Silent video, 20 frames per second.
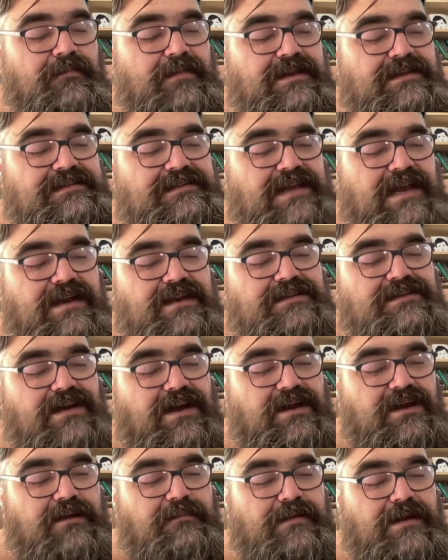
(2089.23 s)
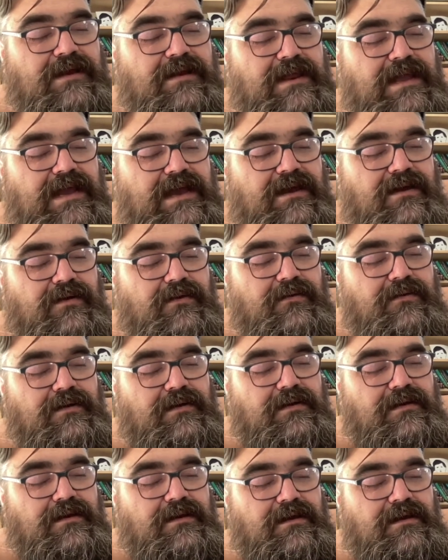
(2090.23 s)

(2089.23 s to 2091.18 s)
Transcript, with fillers: is kind of talking about how